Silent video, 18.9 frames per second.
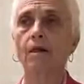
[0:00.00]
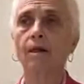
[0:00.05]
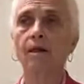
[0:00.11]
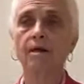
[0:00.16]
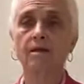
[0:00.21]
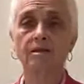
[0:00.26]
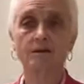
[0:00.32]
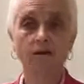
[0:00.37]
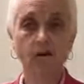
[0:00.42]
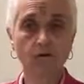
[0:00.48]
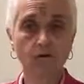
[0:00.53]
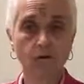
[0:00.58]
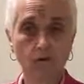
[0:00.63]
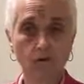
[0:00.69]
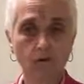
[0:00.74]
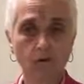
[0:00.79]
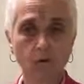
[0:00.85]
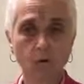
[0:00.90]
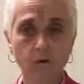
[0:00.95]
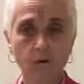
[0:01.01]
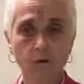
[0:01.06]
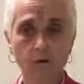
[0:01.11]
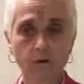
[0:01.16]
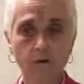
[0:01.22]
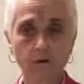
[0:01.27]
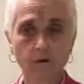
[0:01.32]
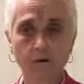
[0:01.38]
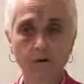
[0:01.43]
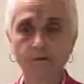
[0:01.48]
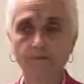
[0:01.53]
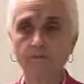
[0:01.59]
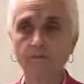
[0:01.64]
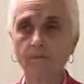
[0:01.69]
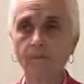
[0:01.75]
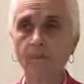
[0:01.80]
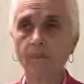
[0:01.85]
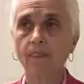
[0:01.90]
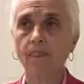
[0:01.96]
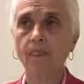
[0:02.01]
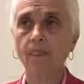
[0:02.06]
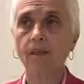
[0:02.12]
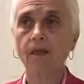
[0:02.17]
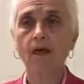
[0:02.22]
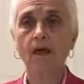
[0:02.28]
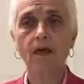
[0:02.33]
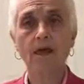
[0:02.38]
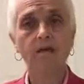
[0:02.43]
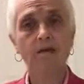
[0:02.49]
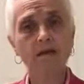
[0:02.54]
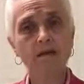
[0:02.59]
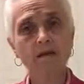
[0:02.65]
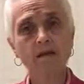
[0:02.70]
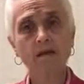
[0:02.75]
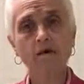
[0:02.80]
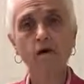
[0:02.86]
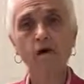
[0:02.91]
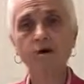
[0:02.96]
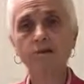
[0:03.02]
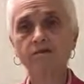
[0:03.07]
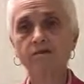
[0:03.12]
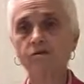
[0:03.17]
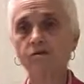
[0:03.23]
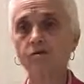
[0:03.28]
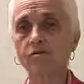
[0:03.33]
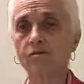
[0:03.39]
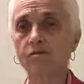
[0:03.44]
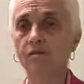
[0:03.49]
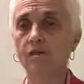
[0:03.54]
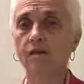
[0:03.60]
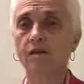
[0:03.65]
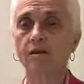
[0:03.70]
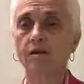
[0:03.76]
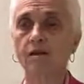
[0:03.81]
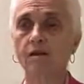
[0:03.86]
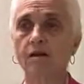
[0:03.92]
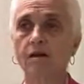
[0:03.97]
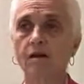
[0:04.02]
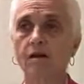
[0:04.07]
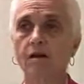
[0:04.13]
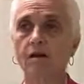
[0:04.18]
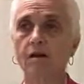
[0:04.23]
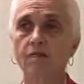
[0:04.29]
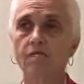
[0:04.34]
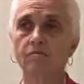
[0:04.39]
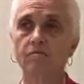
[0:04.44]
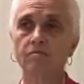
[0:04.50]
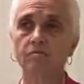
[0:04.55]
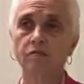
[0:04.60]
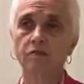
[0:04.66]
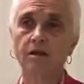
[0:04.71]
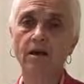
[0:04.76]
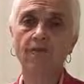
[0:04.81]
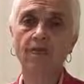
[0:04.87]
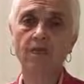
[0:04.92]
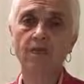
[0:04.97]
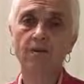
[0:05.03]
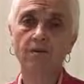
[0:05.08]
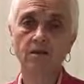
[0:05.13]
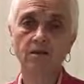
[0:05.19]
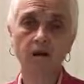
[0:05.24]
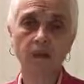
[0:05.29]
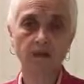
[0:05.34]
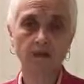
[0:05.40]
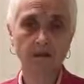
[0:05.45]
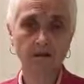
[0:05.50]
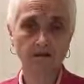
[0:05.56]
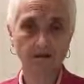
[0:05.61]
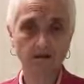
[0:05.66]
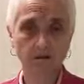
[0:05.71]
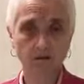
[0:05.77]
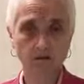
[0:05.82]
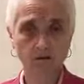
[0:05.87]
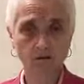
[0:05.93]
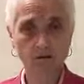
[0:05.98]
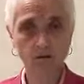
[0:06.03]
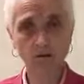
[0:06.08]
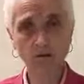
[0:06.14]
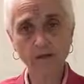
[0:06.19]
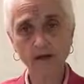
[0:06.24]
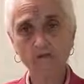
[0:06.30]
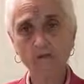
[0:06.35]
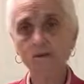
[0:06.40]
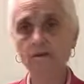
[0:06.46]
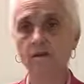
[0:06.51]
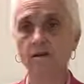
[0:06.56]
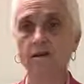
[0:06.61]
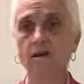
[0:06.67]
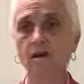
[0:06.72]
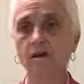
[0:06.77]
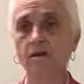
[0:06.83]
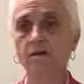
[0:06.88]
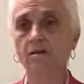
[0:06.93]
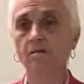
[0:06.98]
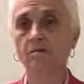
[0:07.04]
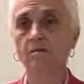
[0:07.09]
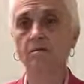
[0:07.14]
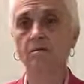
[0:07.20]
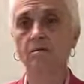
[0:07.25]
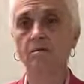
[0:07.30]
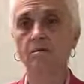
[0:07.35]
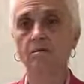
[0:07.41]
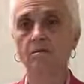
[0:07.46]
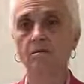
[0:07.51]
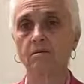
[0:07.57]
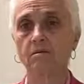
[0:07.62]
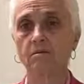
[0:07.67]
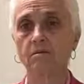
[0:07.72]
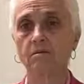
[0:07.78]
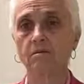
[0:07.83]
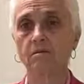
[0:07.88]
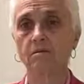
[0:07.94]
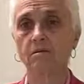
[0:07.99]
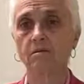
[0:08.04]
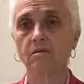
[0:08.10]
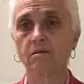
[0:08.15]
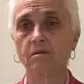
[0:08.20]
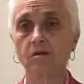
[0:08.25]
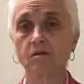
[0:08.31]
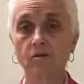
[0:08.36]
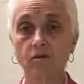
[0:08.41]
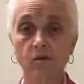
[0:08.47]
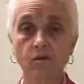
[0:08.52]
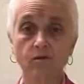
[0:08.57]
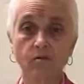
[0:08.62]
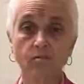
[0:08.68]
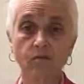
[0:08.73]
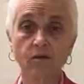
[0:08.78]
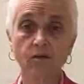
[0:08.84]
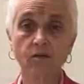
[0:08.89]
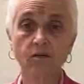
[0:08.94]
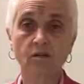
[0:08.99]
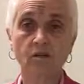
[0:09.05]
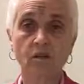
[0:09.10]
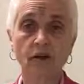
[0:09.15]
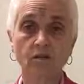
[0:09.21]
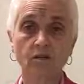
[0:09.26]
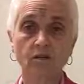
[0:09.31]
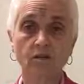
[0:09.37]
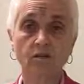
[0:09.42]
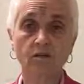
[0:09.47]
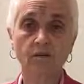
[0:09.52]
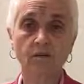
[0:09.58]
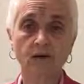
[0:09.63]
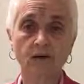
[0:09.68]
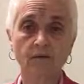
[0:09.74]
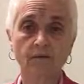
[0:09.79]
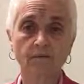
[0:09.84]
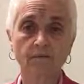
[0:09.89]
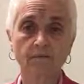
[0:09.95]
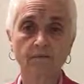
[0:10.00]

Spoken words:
And he said early morning. And then he also said from 7 at night to 11 at night is an auspicious time to chant.